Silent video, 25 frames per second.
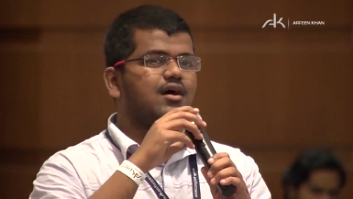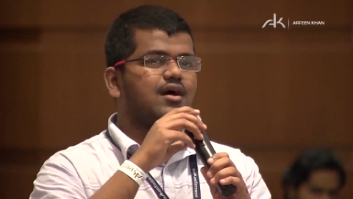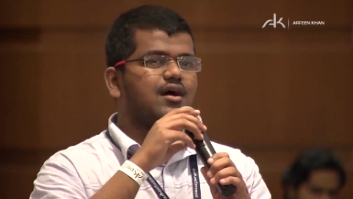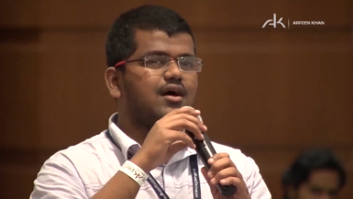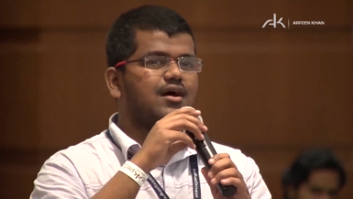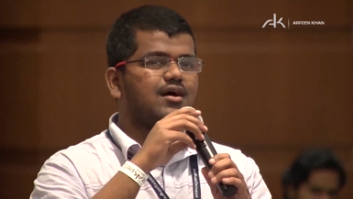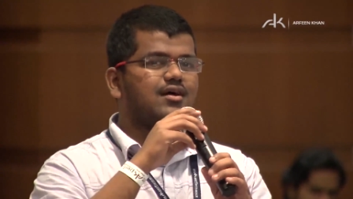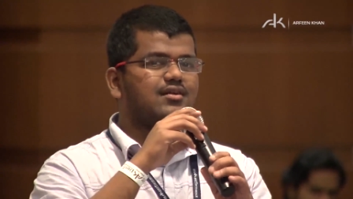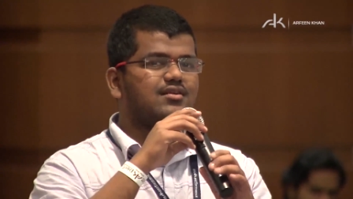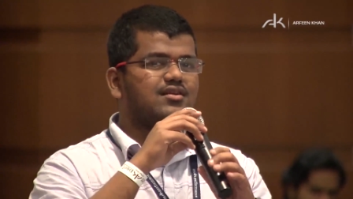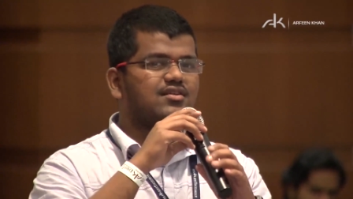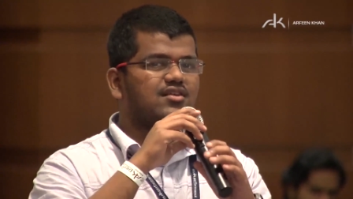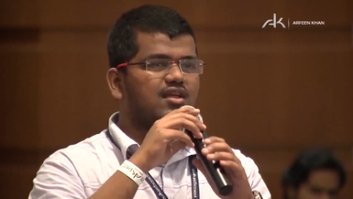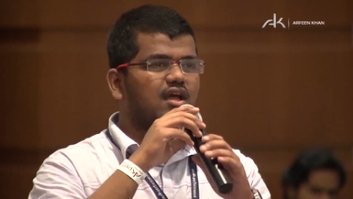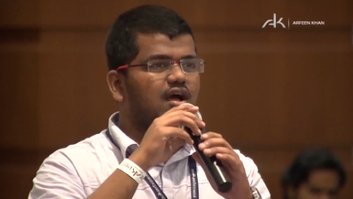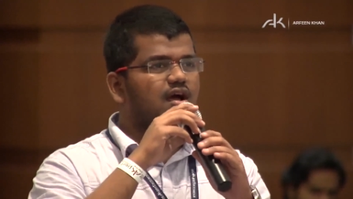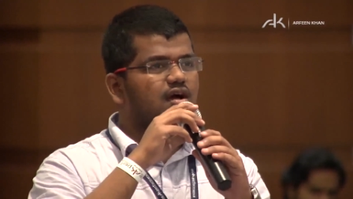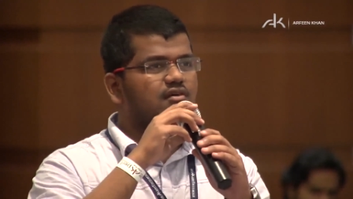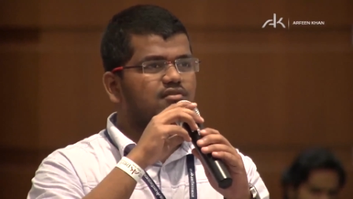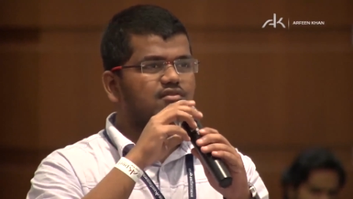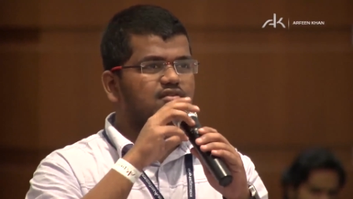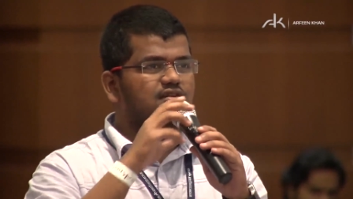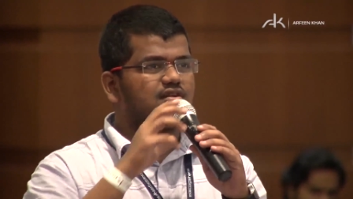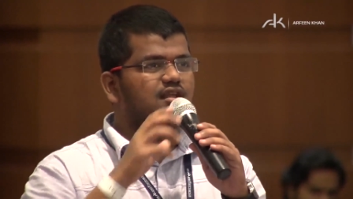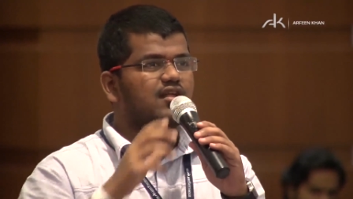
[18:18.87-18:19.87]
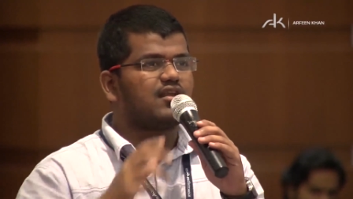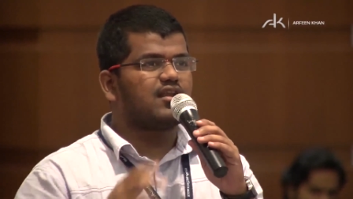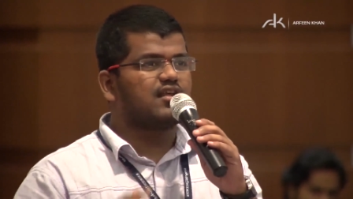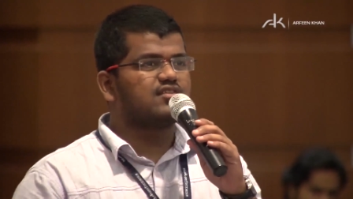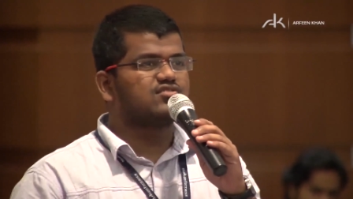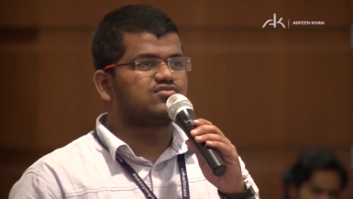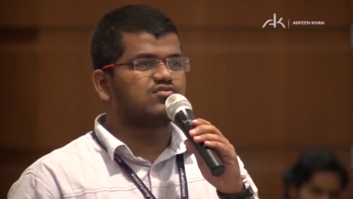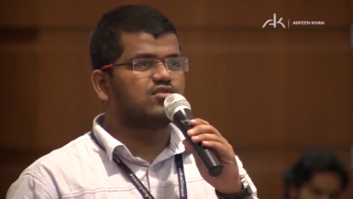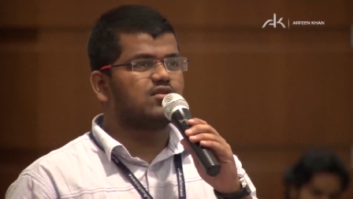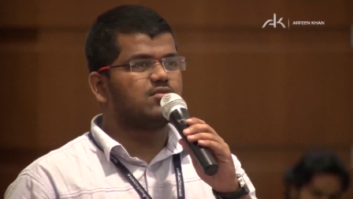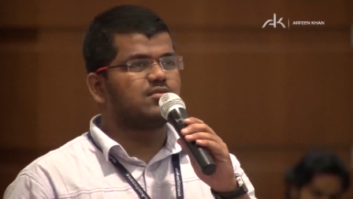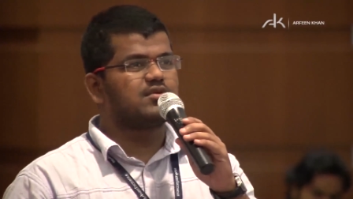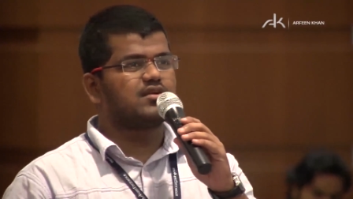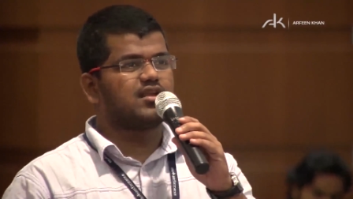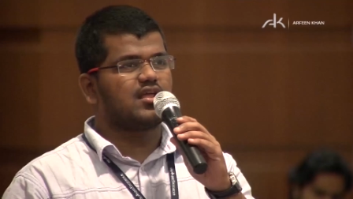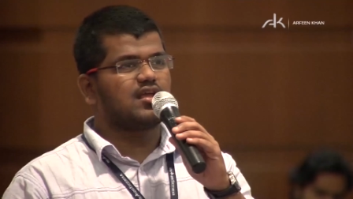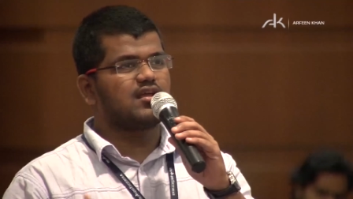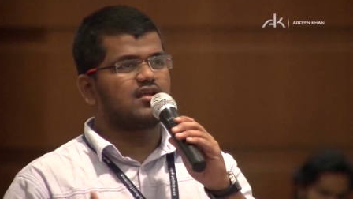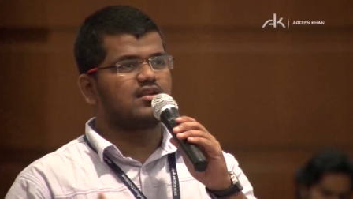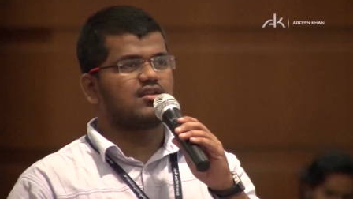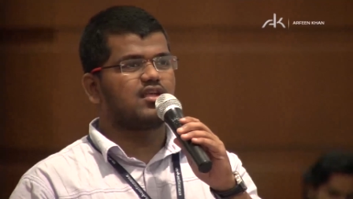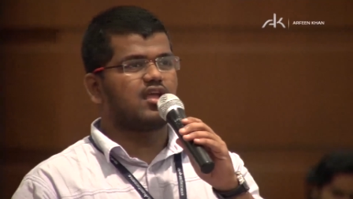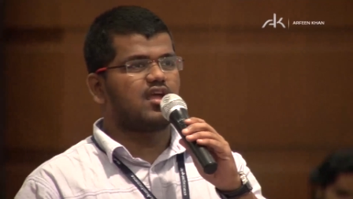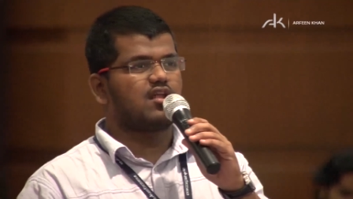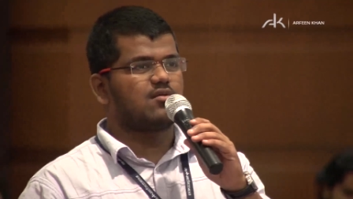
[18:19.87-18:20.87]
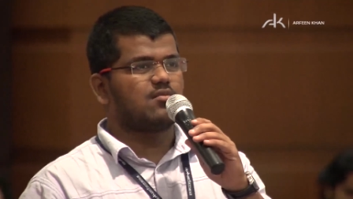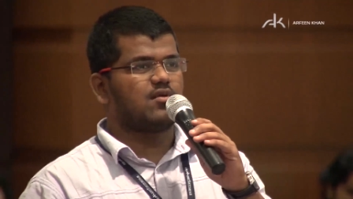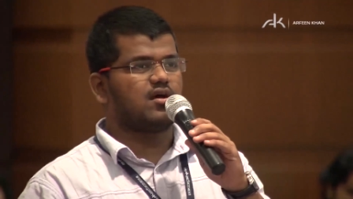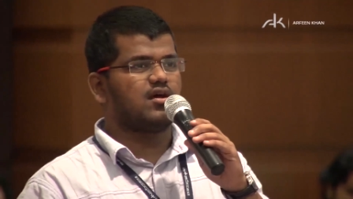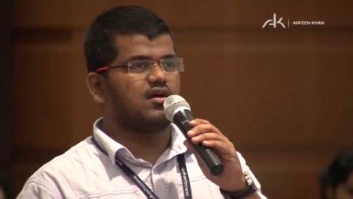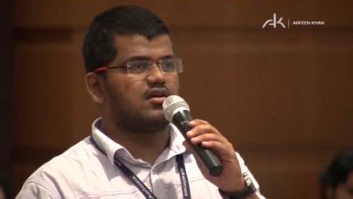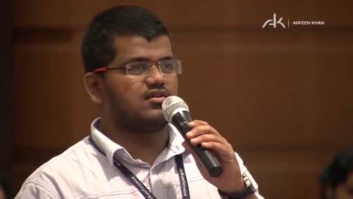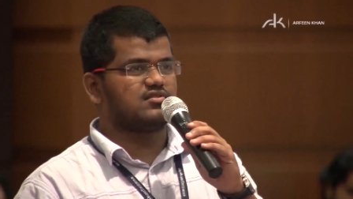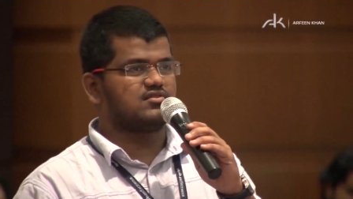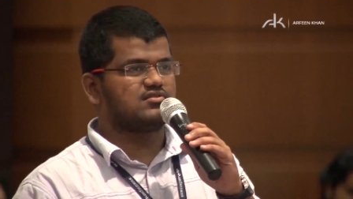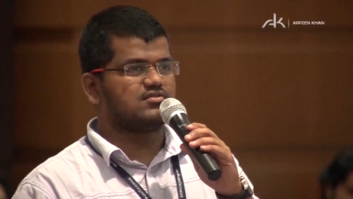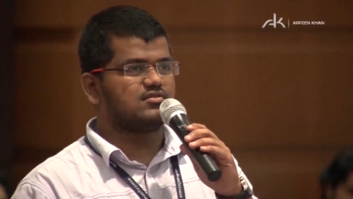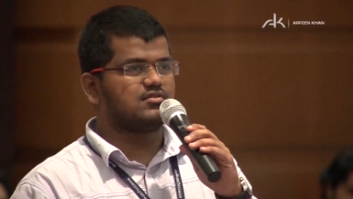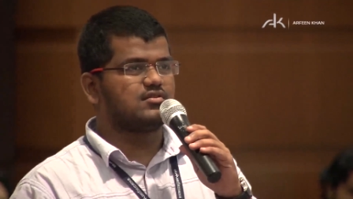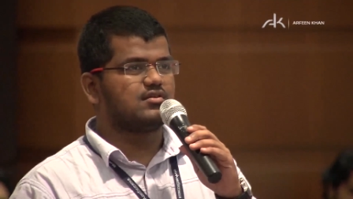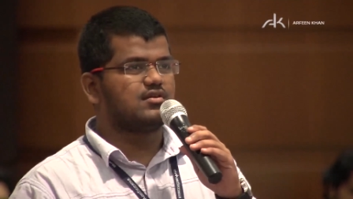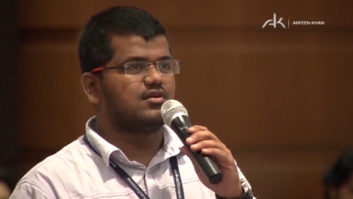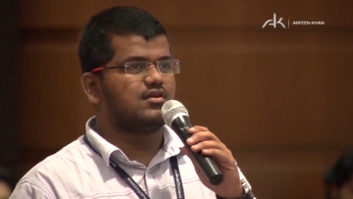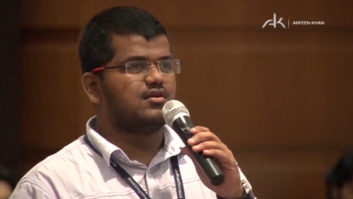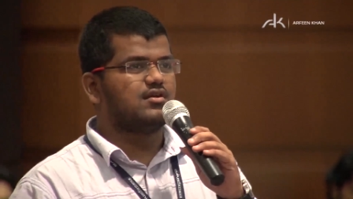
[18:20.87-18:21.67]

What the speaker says: and the rest will be taken care by us.